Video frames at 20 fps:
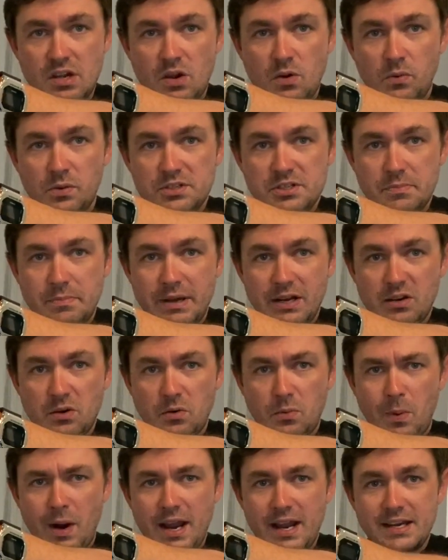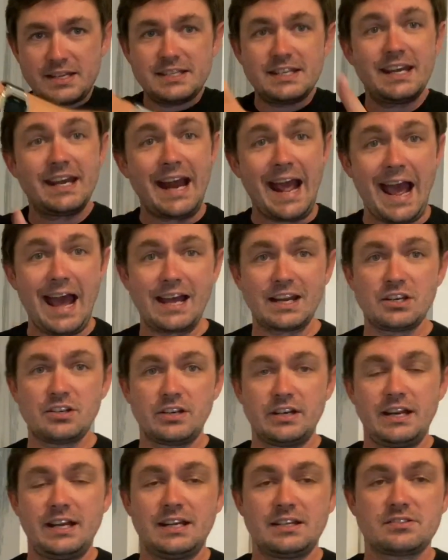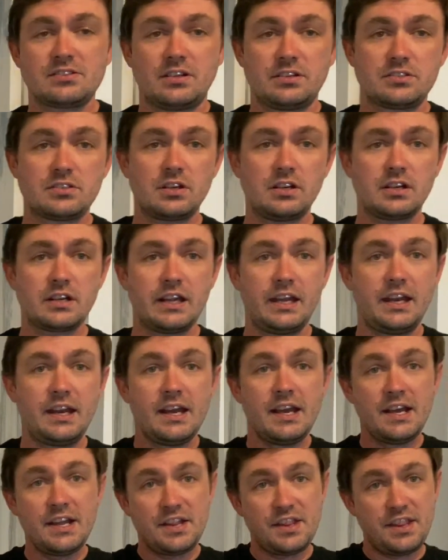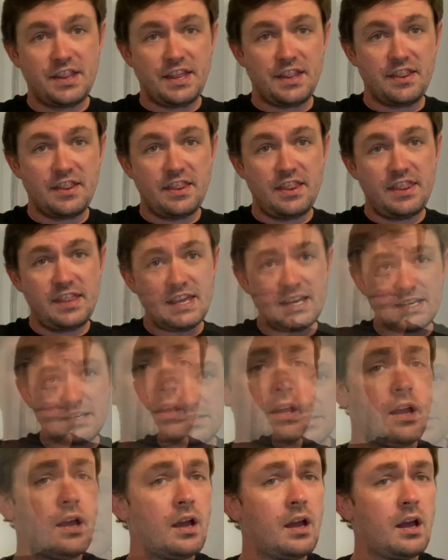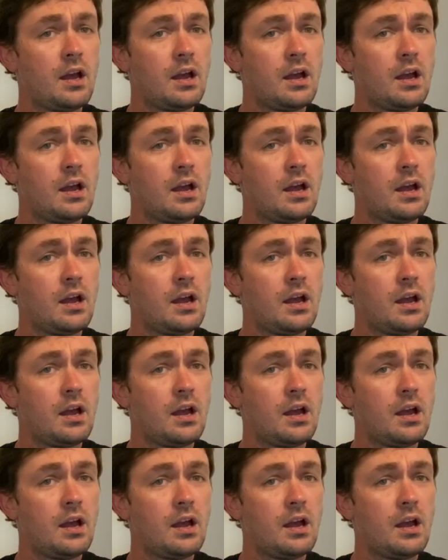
was a better way to get accurate hits on target than this.